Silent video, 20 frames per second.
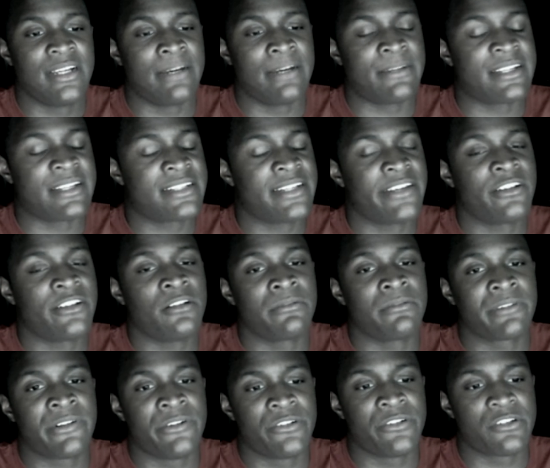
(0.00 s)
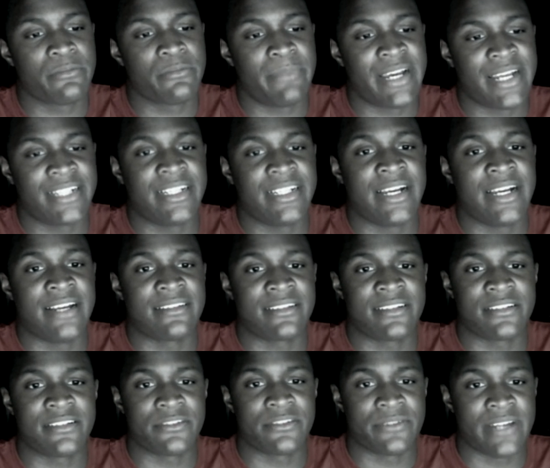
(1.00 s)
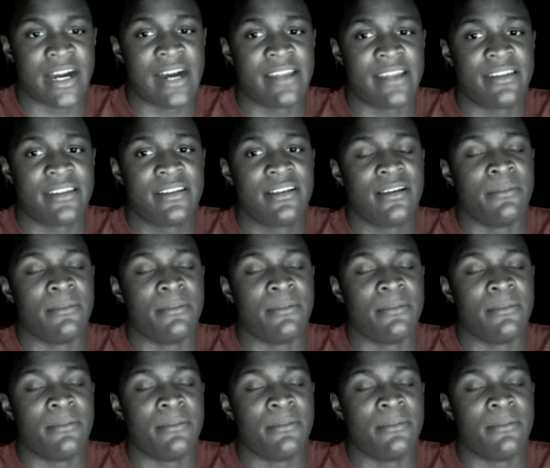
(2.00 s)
I'm not saying all recruiters are bad guys, because they're not.